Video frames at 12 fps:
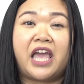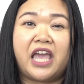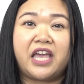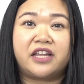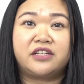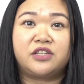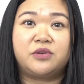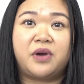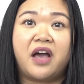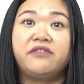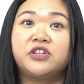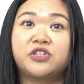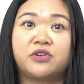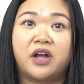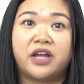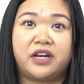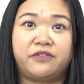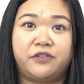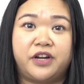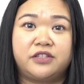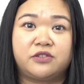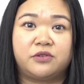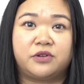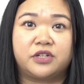and you have a strong enough
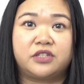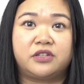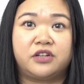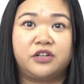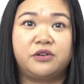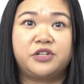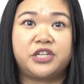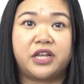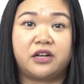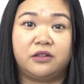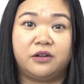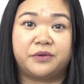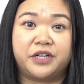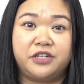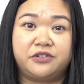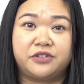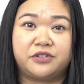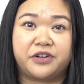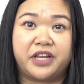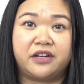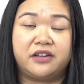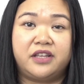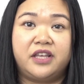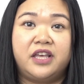credit score to negotiate a lower interest
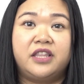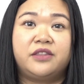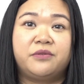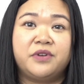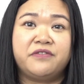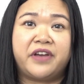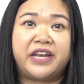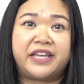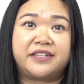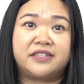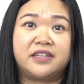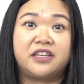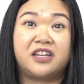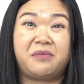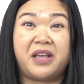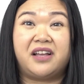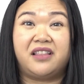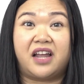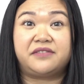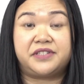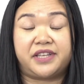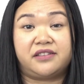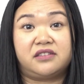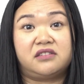rate, then refinancing can make a lot of
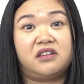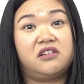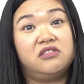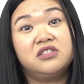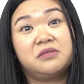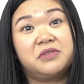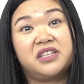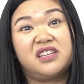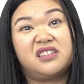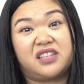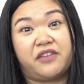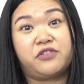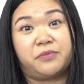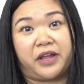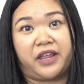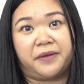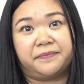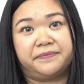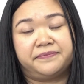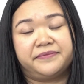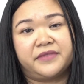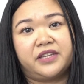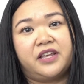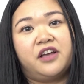sense and ultimately save you money.
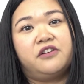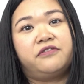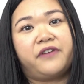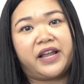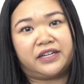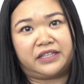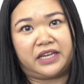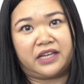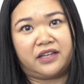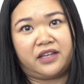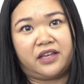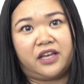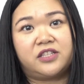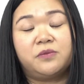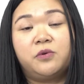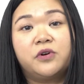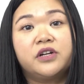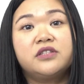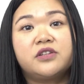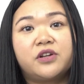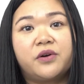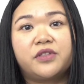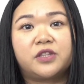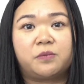Finally, it's important to
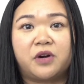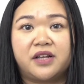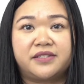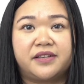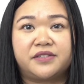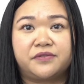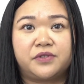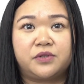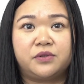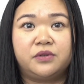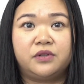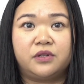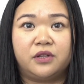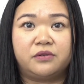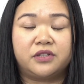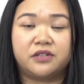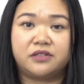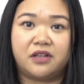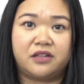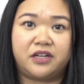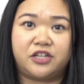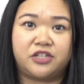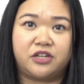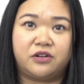know that the process of student loan
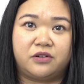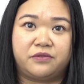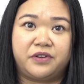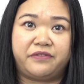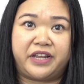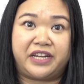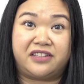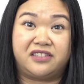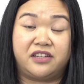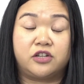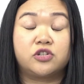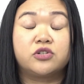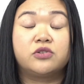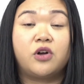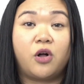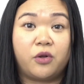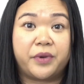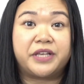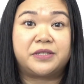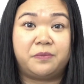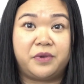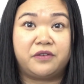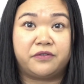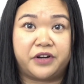consolidation or refinancing should always
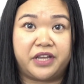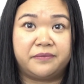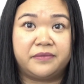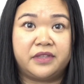be free.